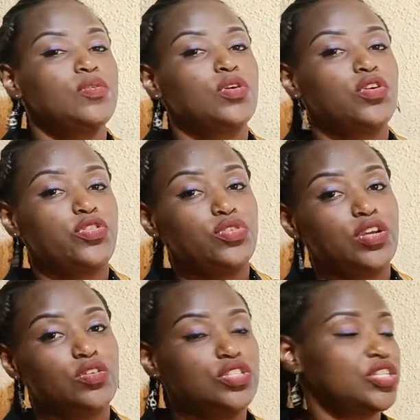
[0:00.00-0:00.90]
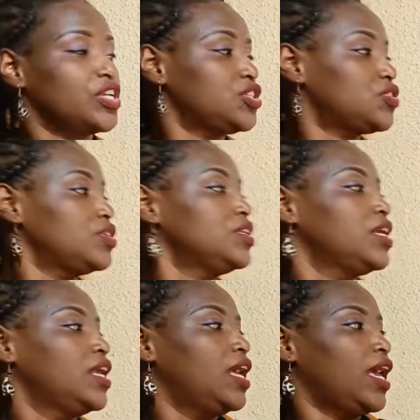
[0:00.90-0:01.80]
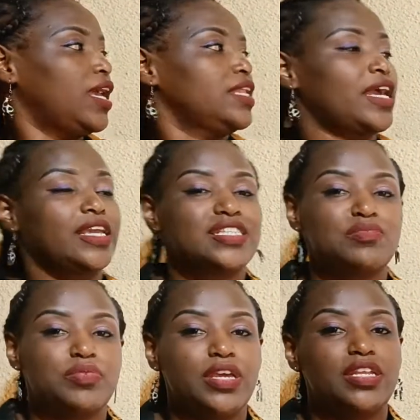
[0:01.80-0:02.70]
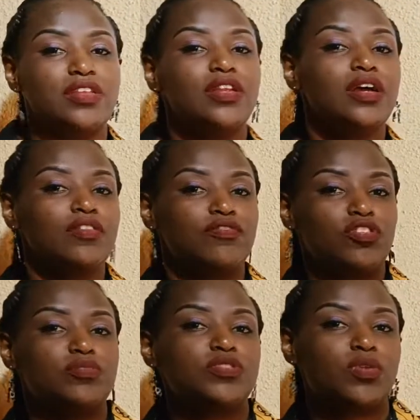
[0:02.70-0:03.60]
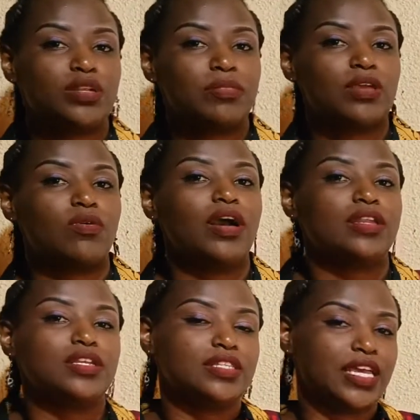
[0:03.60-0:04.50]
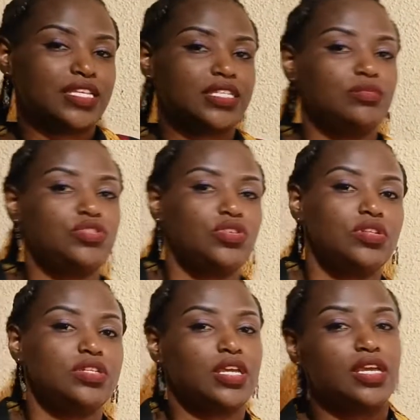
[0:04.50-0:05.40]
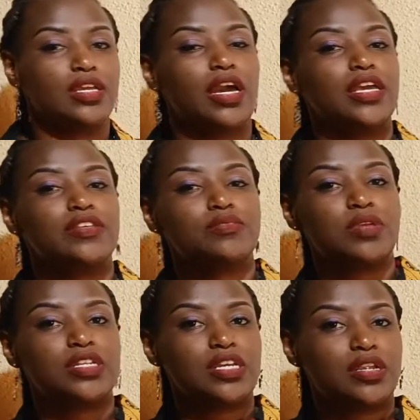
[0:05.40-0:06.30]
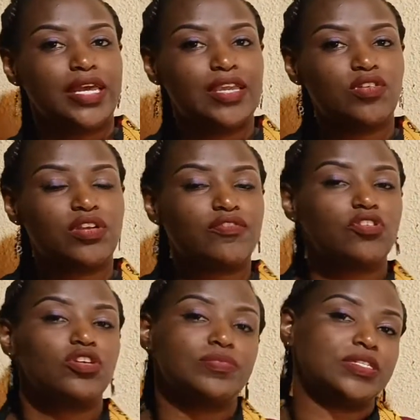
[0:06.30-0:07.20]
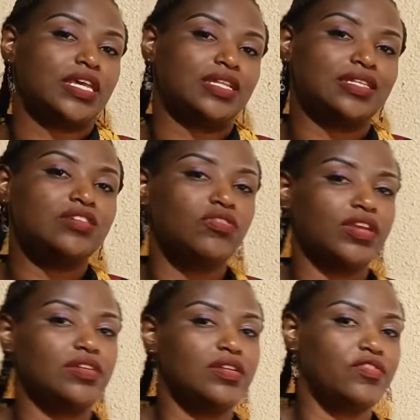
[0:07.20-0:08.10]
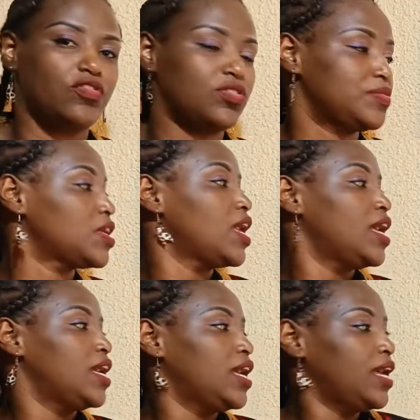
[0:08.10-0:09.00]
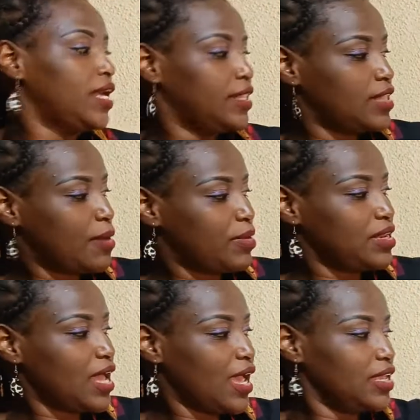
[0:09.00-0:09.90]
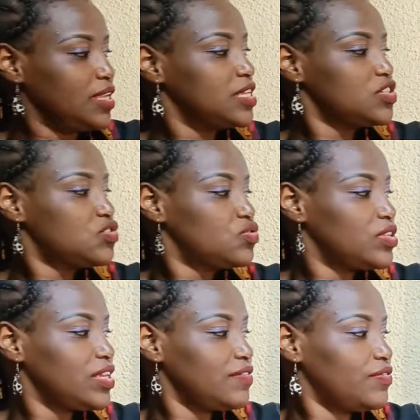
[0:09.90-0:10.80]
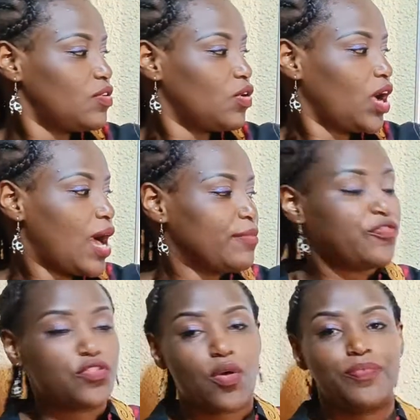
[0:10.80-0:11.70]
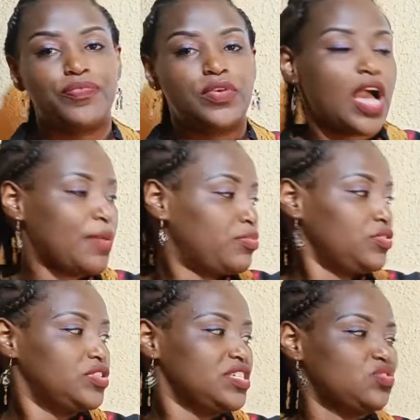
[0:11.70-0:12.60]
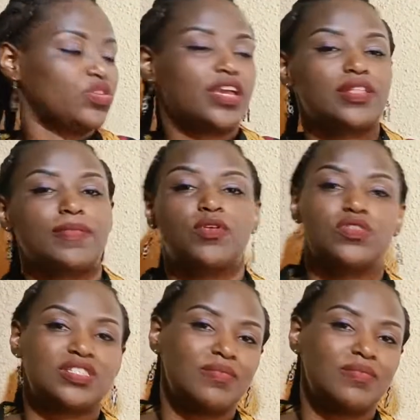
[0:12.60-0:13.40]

We go through the conjugation, and I explain verbs one by one. The exception, I explain regular verbs and irregular verbs. Number 9 is to live or come from. I put this together because